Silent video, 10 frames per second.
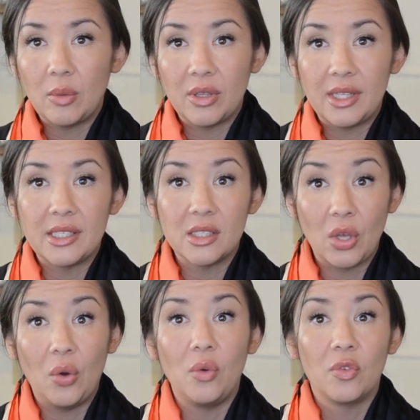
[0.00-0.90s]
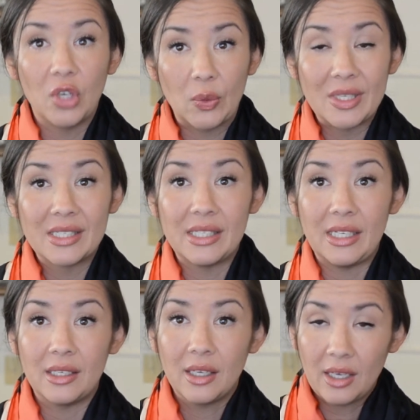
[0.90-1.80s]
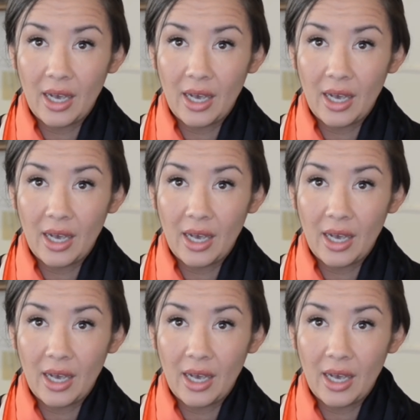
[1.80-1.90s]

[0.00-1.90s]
with these low frequency,